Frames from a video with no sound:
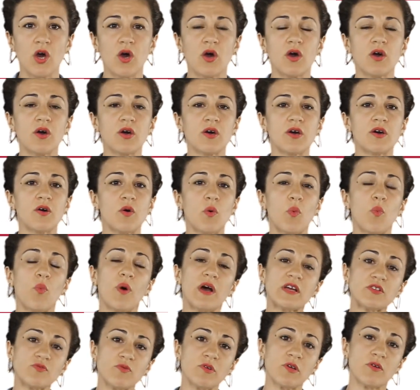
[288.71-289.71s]

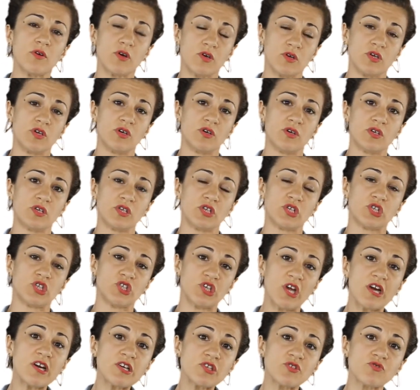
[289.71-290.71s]
What we're gonna
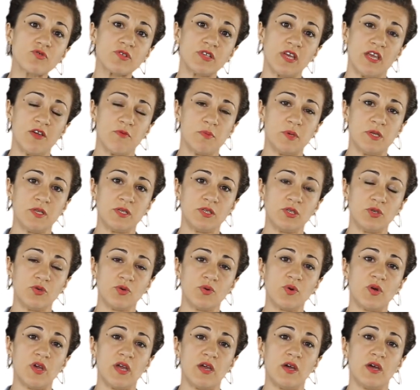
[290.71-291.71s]
share today with you,